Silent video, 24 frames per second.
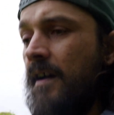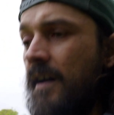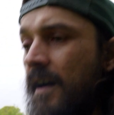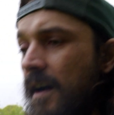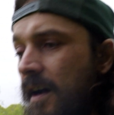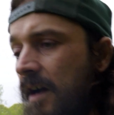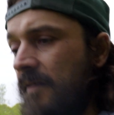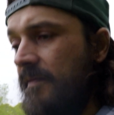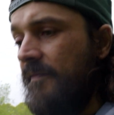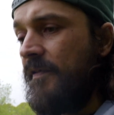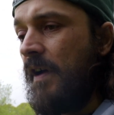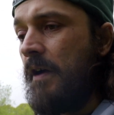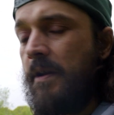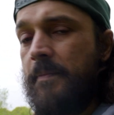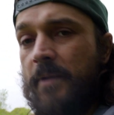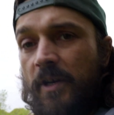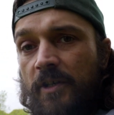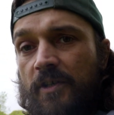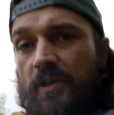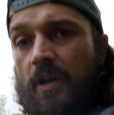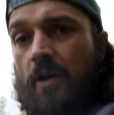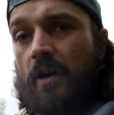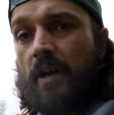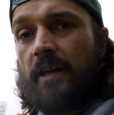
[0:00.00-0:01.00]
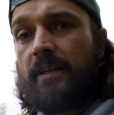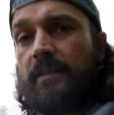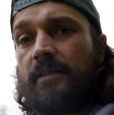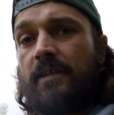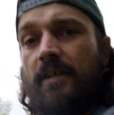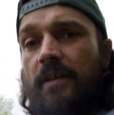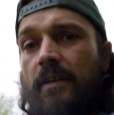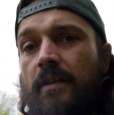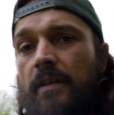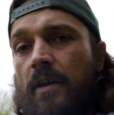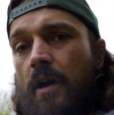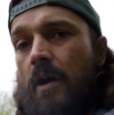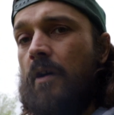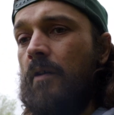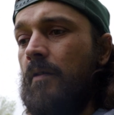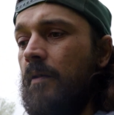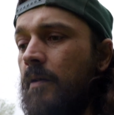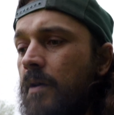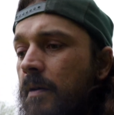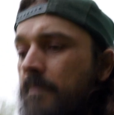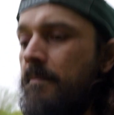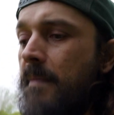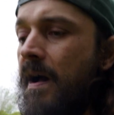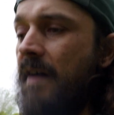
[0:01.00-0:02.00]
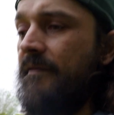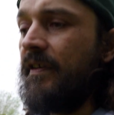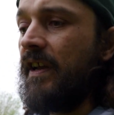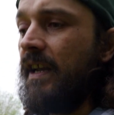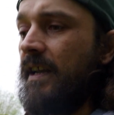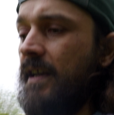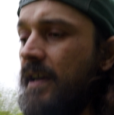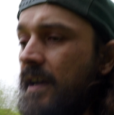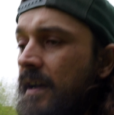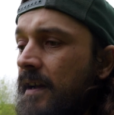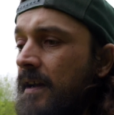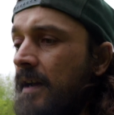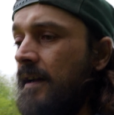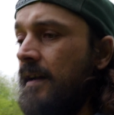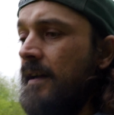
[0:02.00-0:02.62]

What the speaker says: Very much got into the whole Mavic